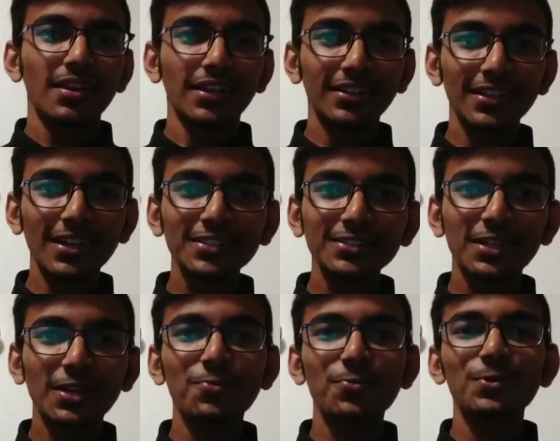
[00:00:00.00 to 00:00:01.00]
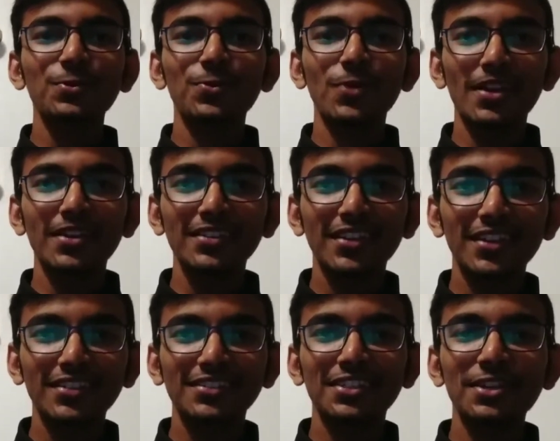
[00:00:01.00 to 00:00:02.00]
At last, I want to add
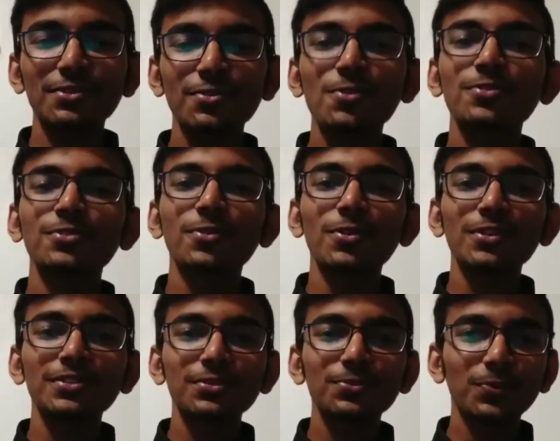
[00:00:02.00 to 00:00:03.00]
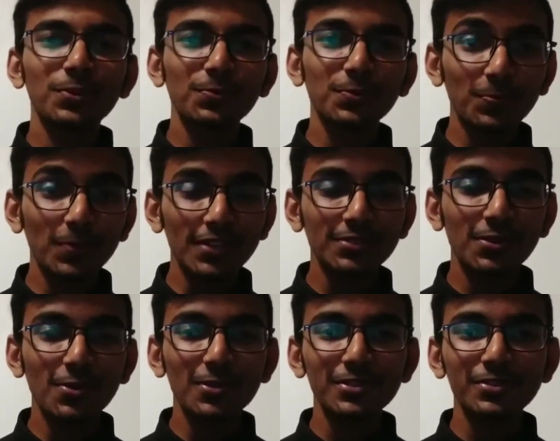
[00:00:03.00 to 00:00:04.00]
that St. Lawrence College is one of the best
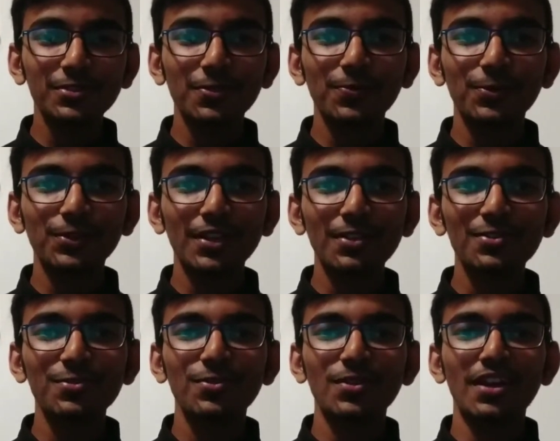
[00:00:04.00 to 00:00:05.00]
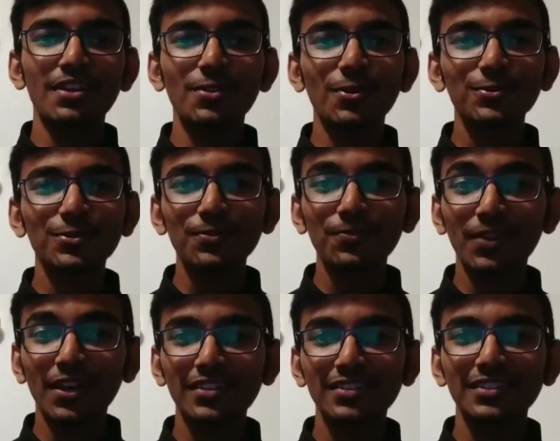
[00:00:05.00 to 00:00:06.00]
colleges of Ontario, and also the
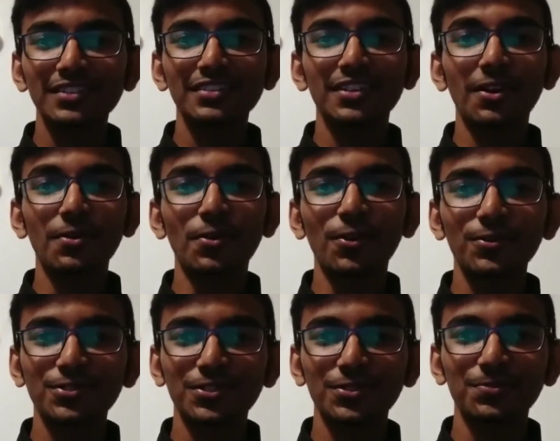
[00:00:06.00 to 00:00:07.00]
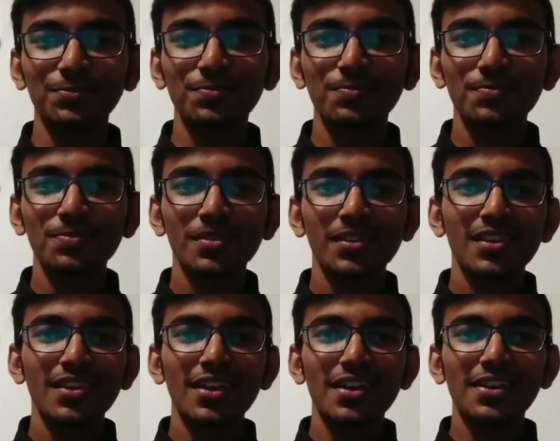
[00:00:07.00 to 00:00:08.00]
faculties are awesome.
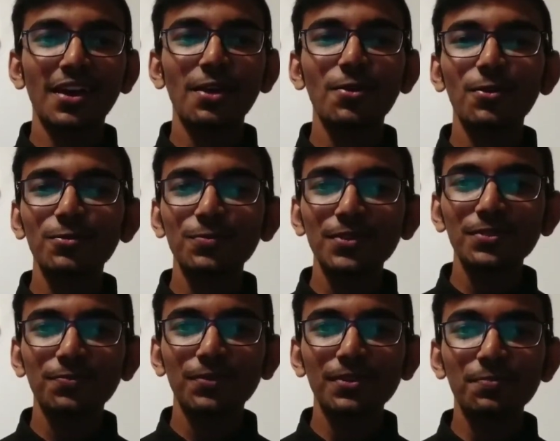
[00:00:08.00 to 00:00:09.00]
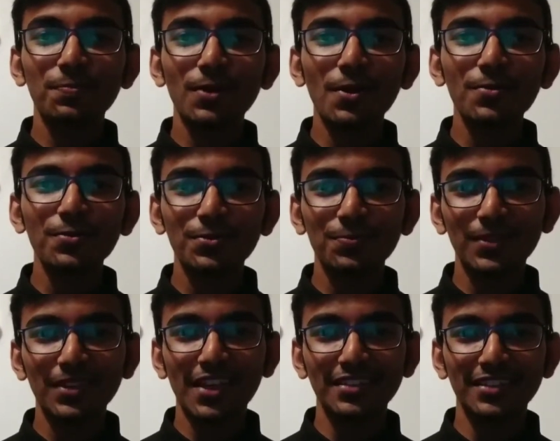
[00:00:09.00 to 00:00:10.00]
And I always feel proud to
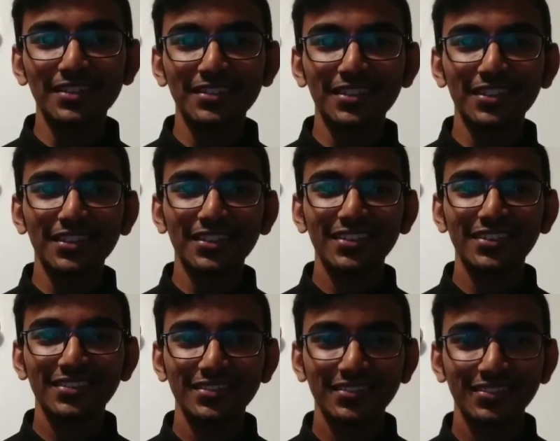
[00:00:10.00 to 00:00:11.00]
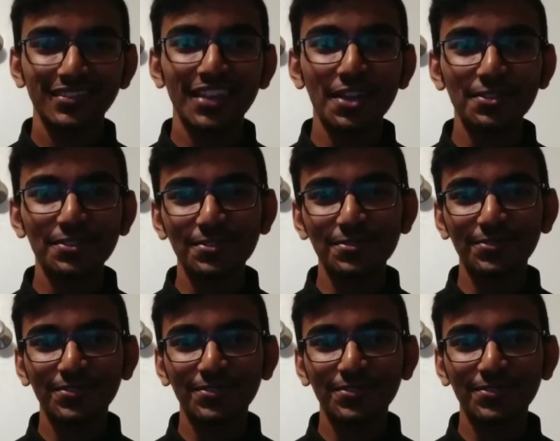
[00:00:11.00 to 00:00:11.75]
be SLC. Thank you.